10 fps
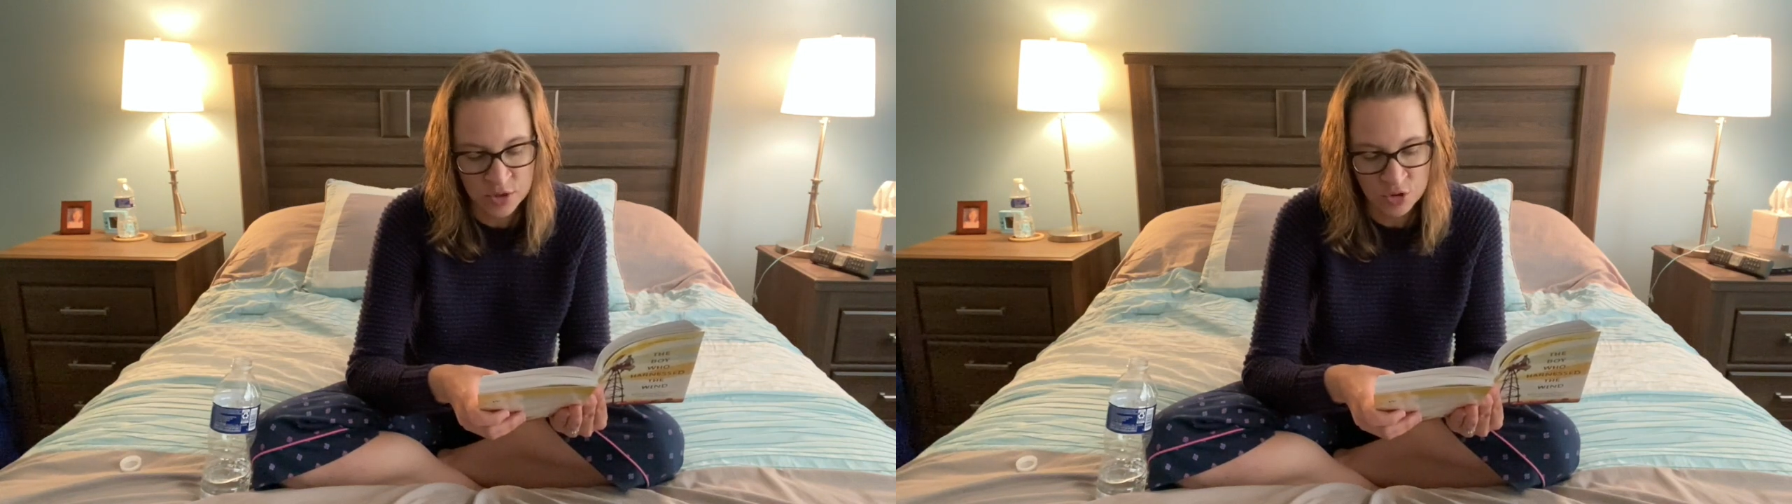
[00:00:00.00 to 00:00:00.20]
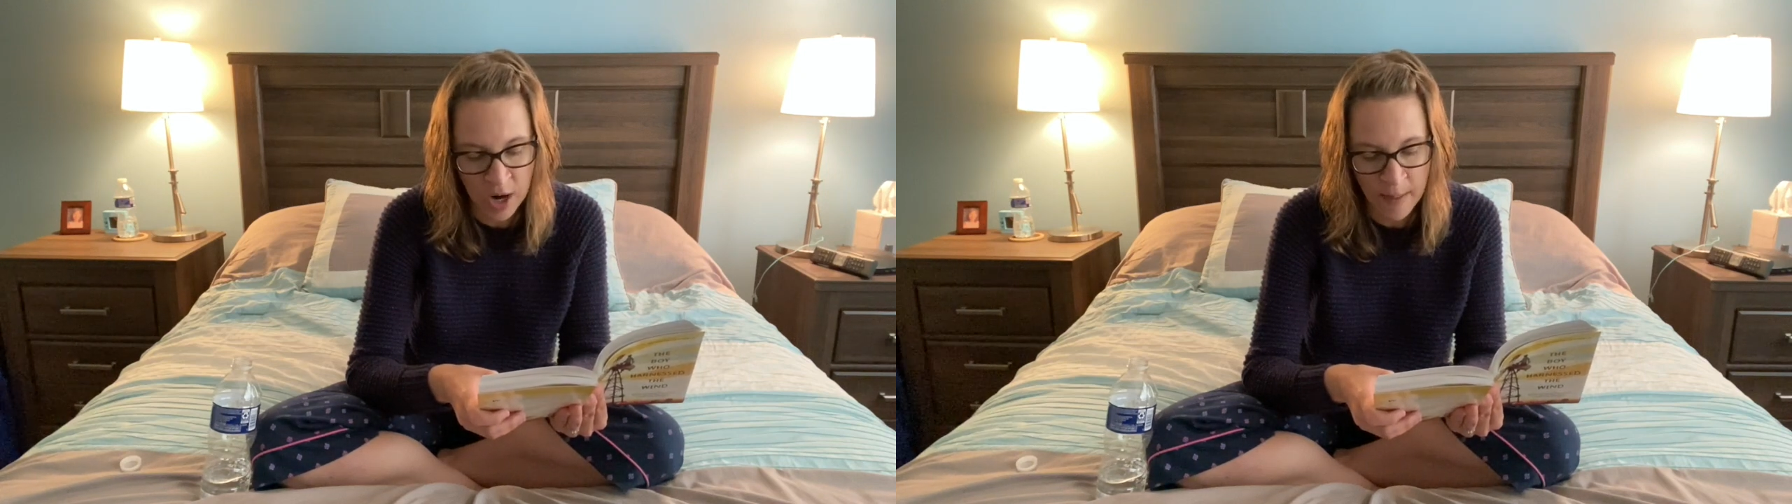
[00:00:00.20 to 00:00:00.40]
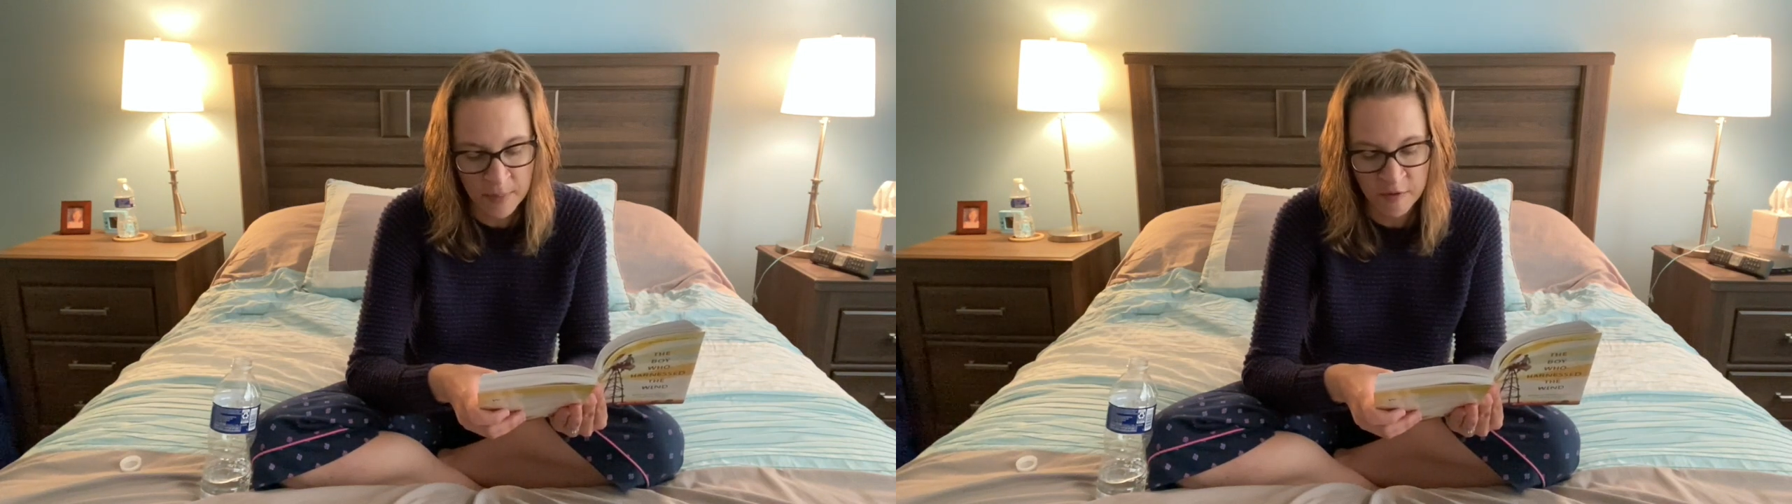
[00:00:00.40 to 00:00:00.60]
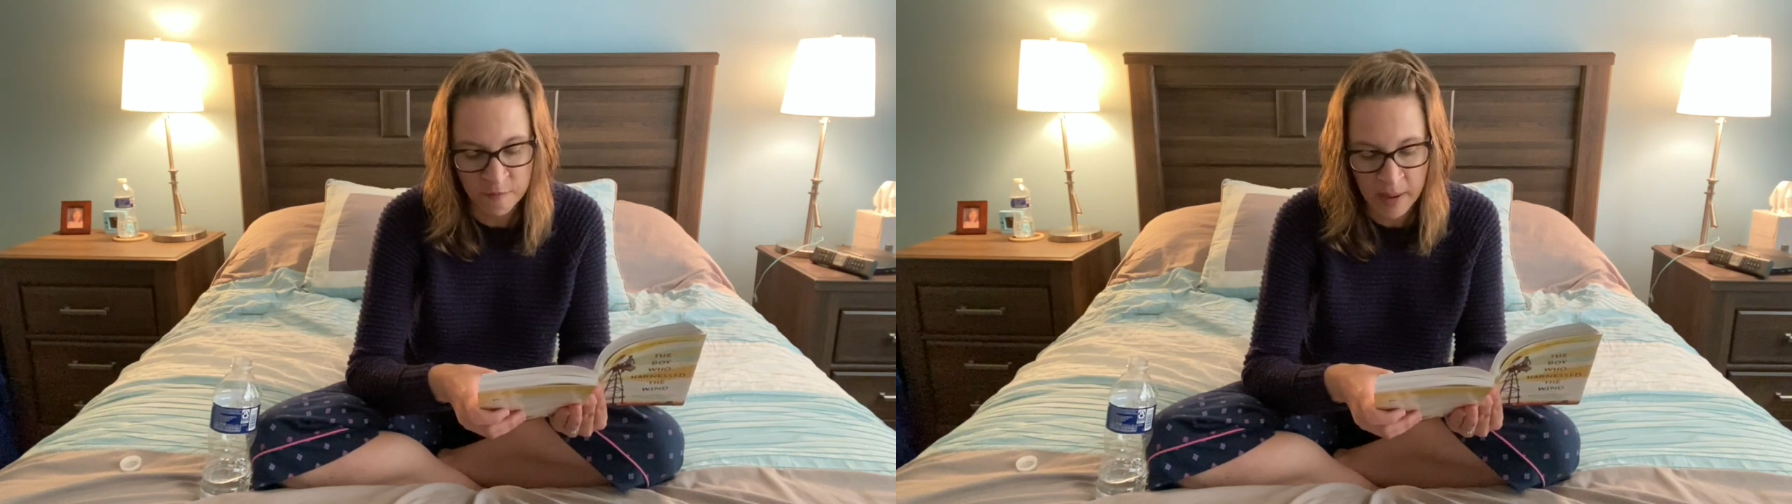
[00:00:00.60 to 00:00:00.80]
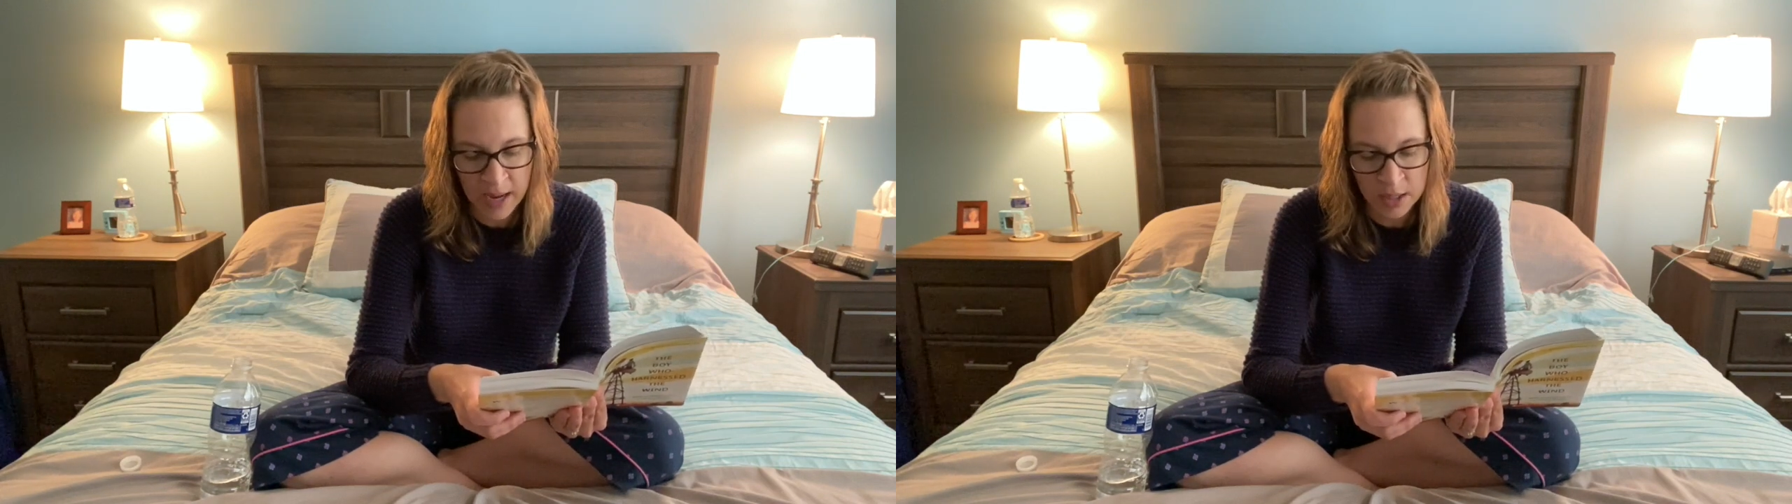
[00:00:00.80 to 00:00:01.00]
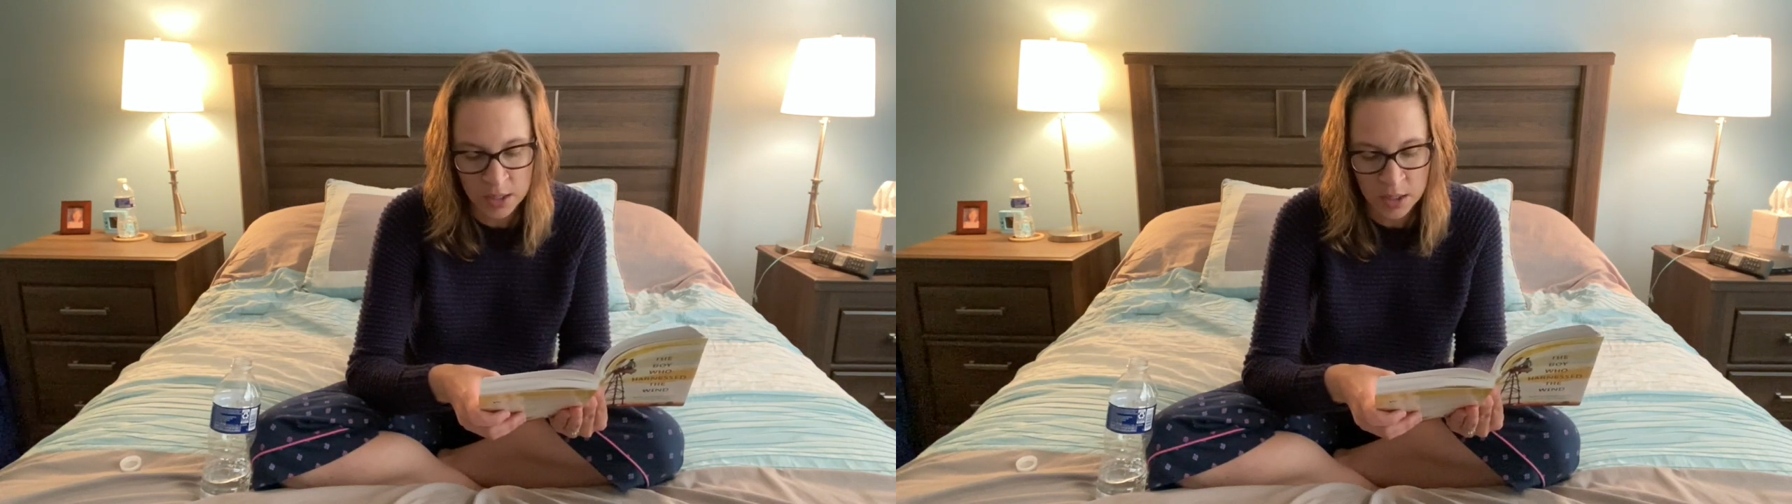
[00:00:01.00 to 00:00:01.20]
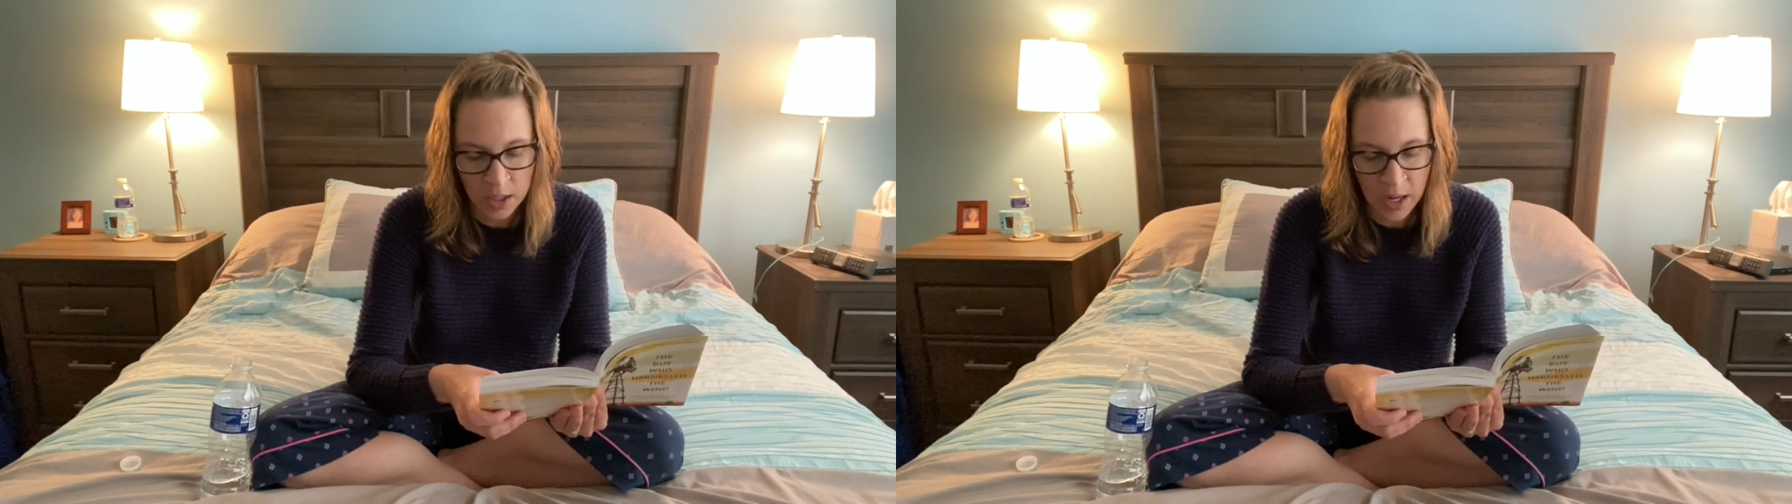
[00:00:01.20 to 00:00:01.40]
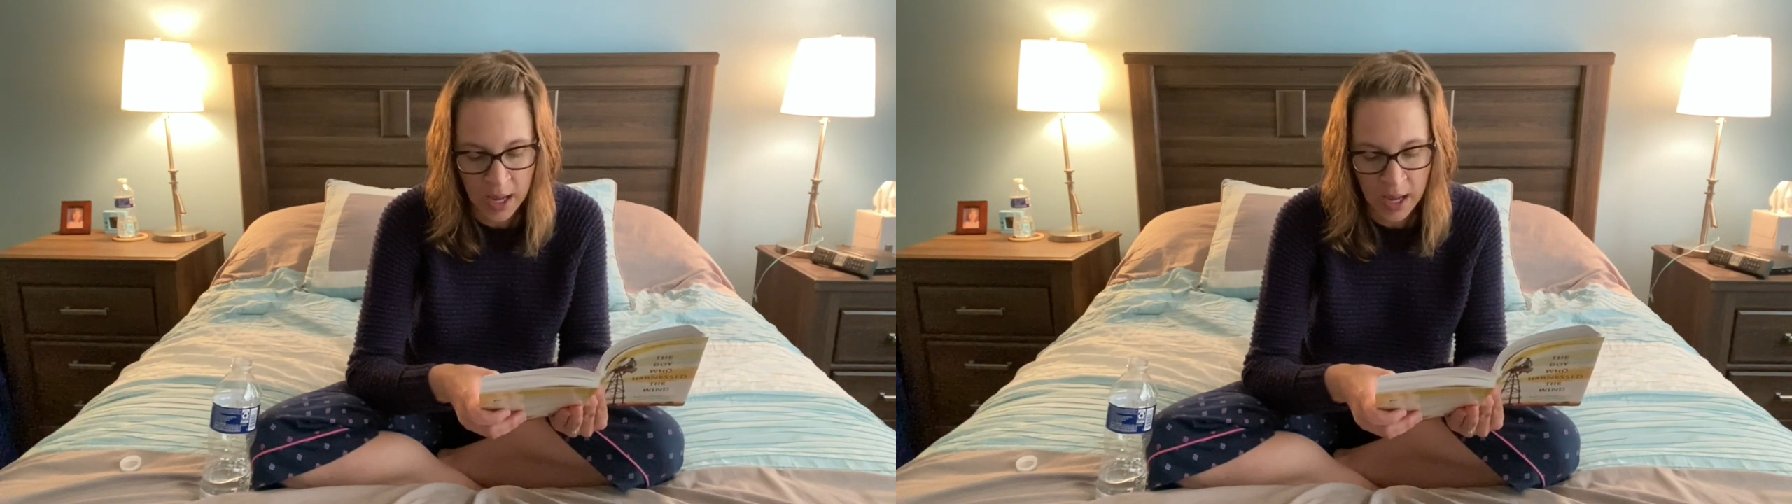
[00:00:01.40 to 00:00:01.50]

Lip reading: drop of batter